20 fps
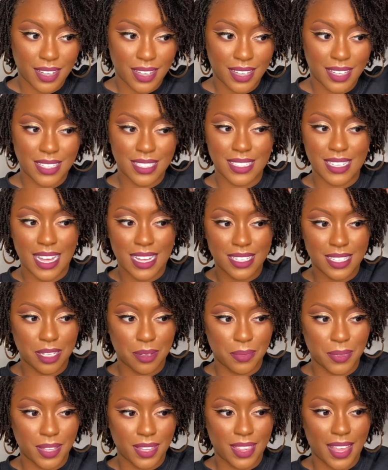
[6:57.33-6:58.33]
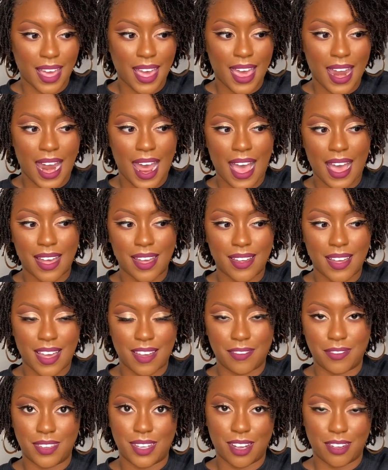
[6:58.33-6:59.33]
because that's something that I
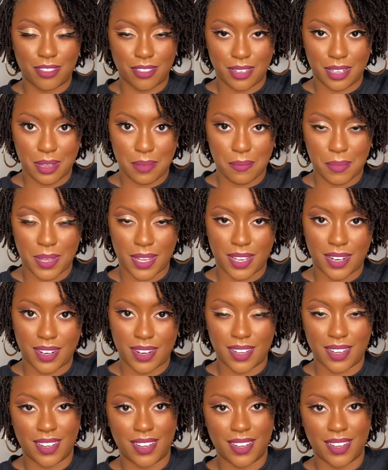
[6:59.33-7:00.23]
have definitely been